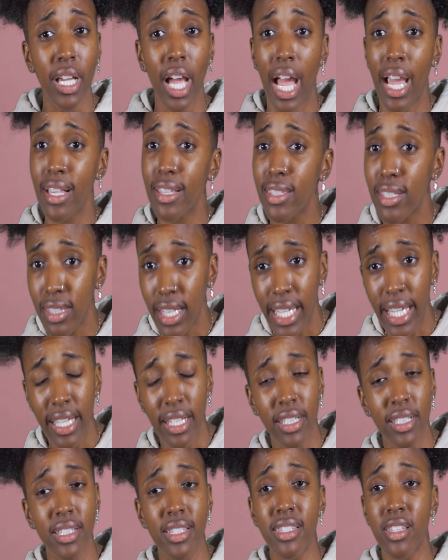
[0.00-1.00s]

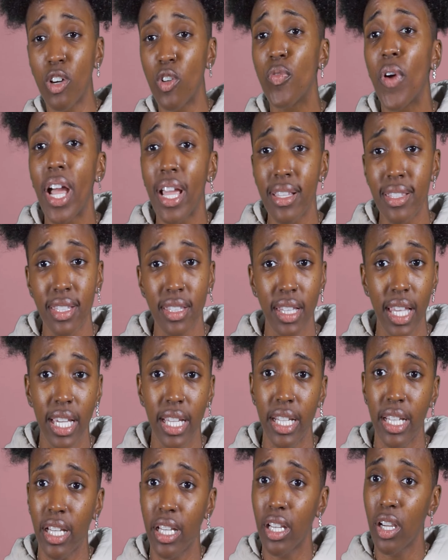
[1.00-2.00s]
isolated,
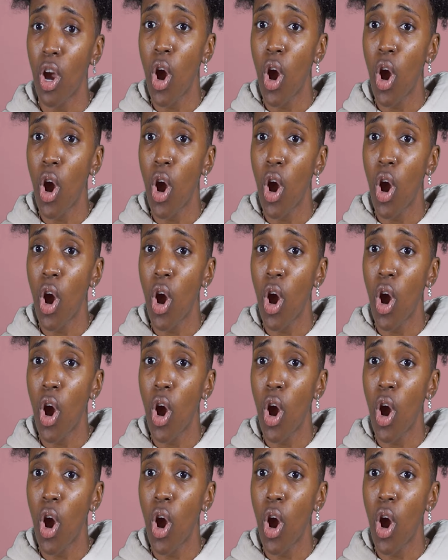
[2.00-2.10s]
self-isolating,